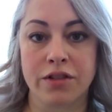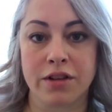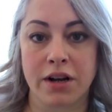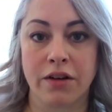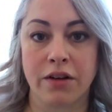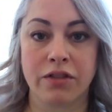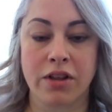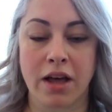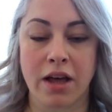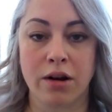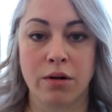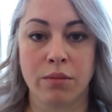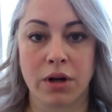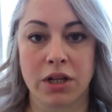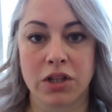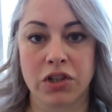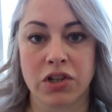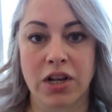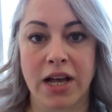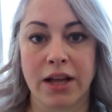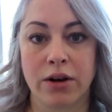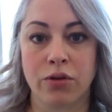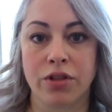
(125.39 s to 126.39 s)
that I've done on my
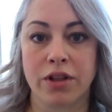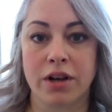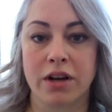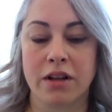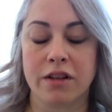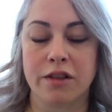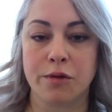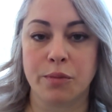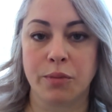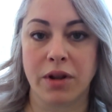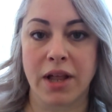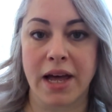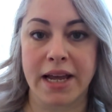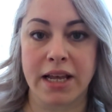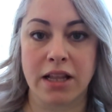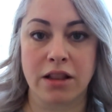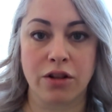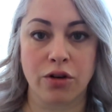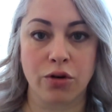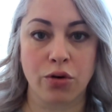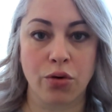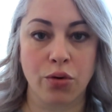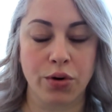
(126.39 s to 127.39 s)
channel that explain
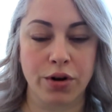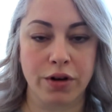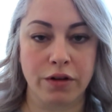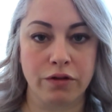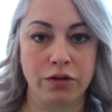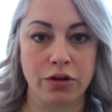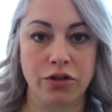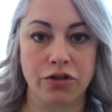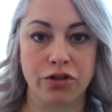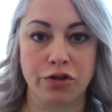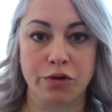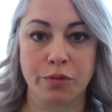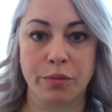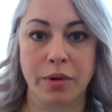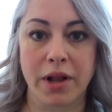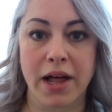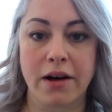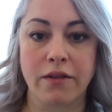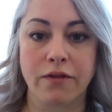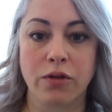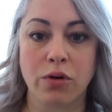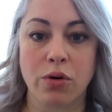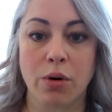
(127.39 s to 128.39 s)
the Coin Futures
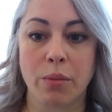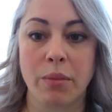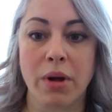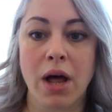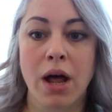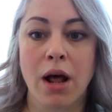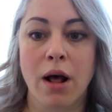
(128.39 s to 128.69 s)
platform.